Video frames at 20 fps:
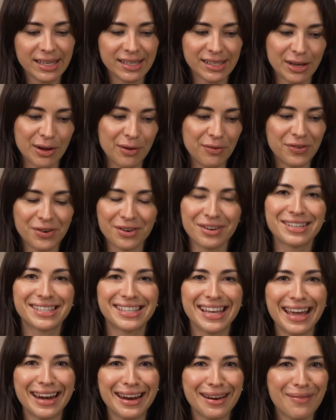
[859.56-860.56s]
So if you're
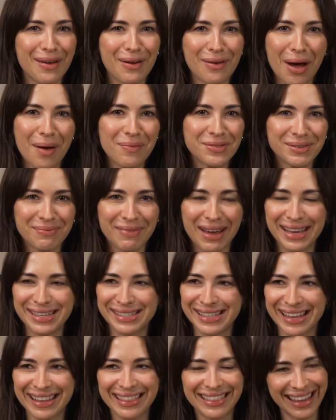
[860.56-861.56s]
excited about
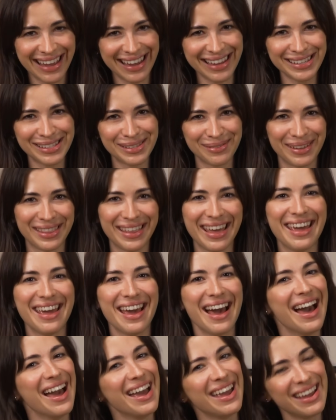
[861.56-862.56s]
optimizing things with
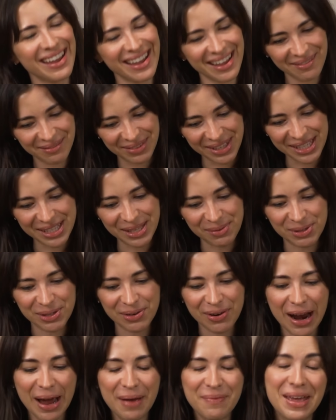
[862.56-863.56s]
AI, please
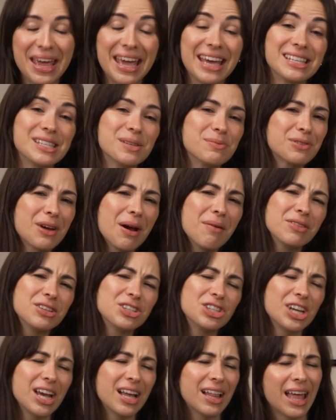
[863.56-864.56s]
subscribe and subscribe to
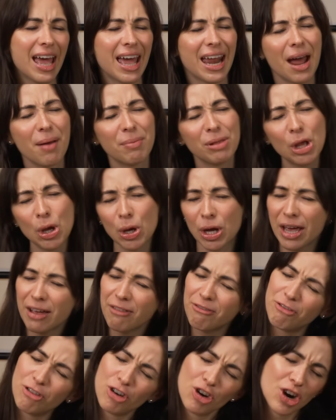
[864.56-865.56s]
this channel. And I'm
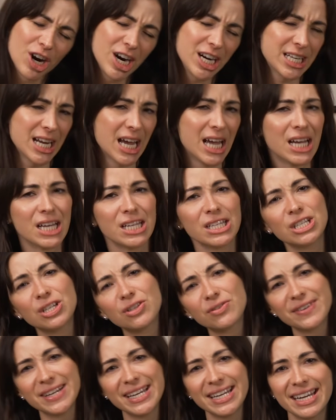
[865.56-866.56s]
looking forward to
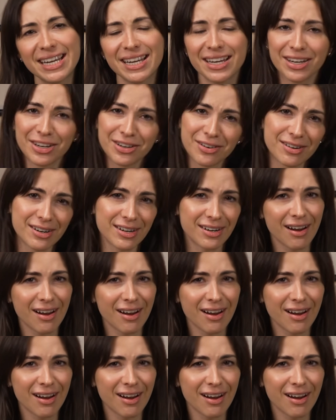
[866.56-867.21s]
reading your